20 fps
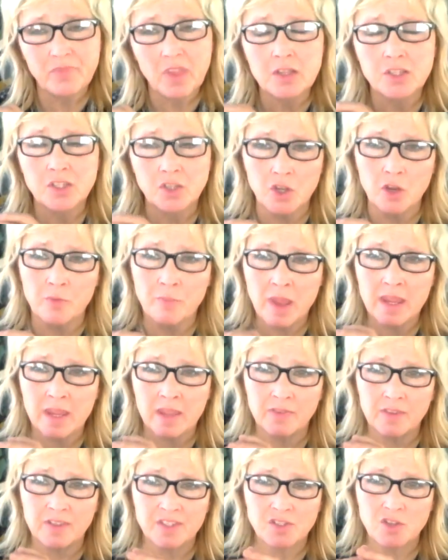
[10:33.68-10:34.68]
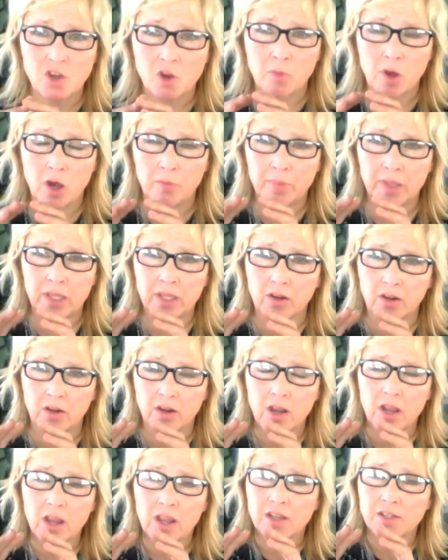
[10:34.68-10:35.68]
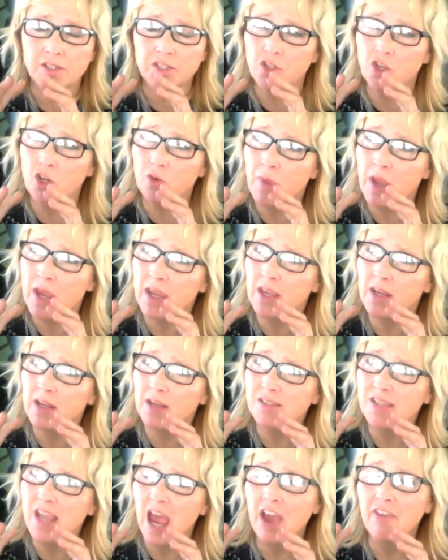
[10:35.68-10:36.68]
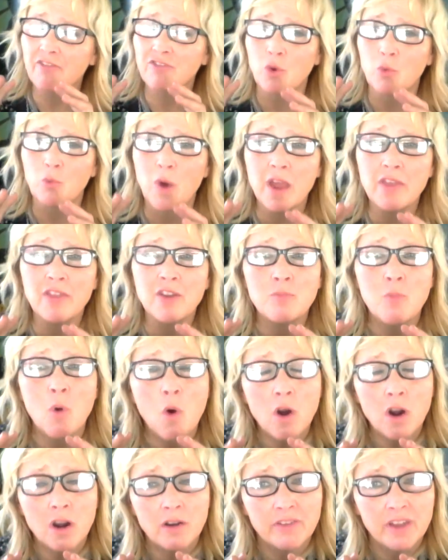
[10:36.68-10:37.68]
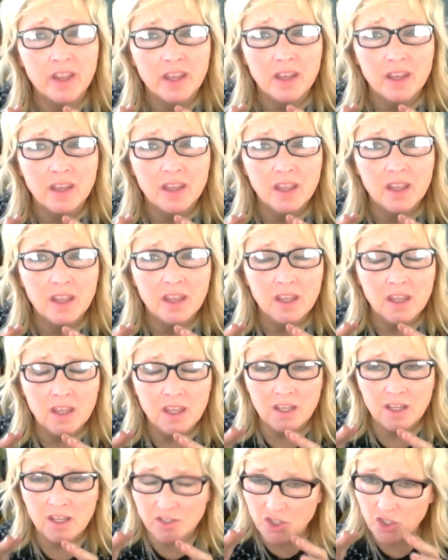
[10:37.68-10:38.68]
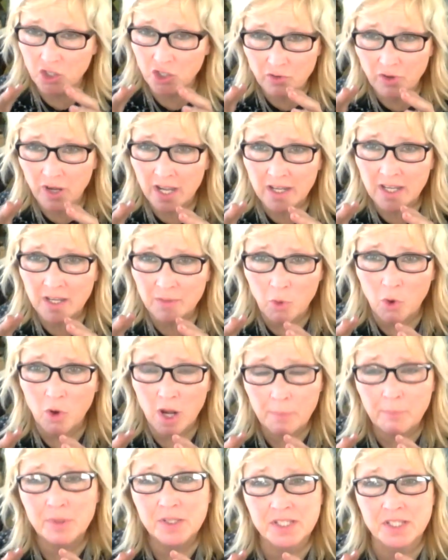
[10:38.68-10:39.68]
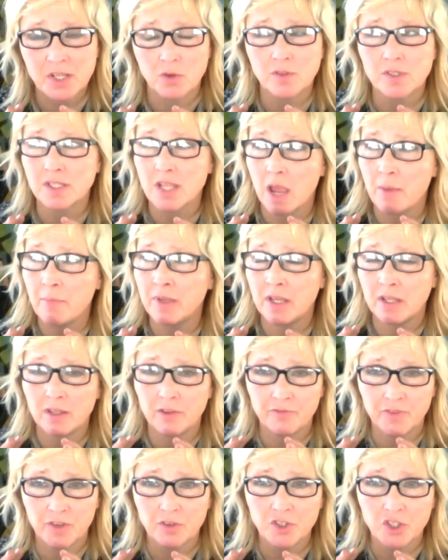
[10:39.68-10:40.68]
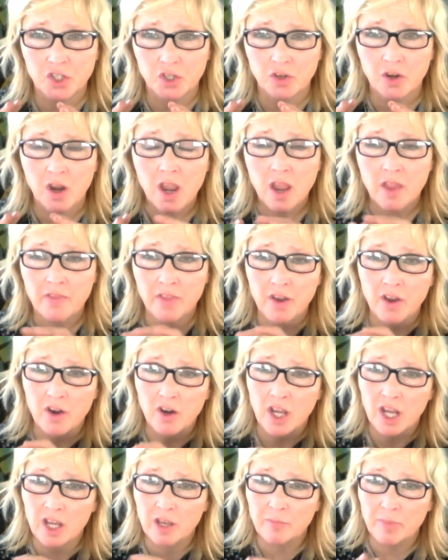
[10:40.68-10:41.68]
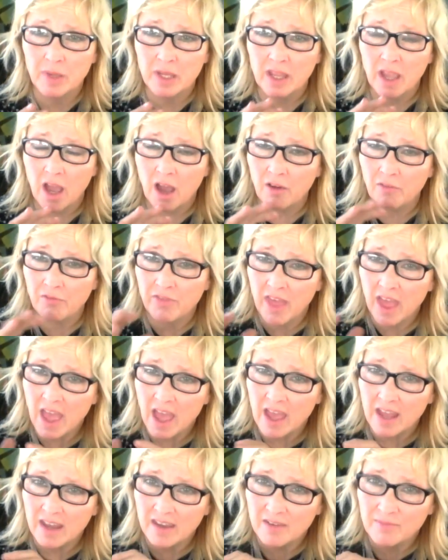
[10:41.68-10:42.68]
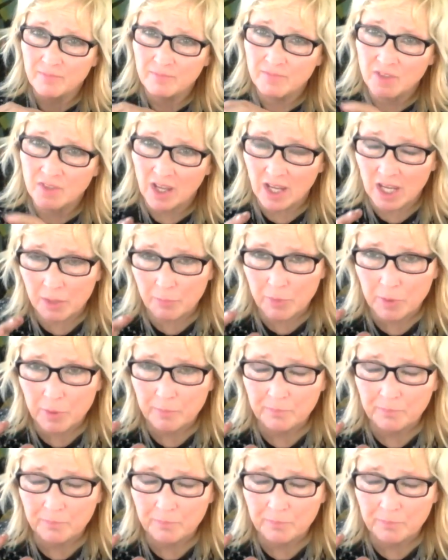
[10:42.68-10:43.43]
So you're making this snowball bigger. So you're making us have to weather more of it, because you're creating more episodes coming in the future that are going to be of that type.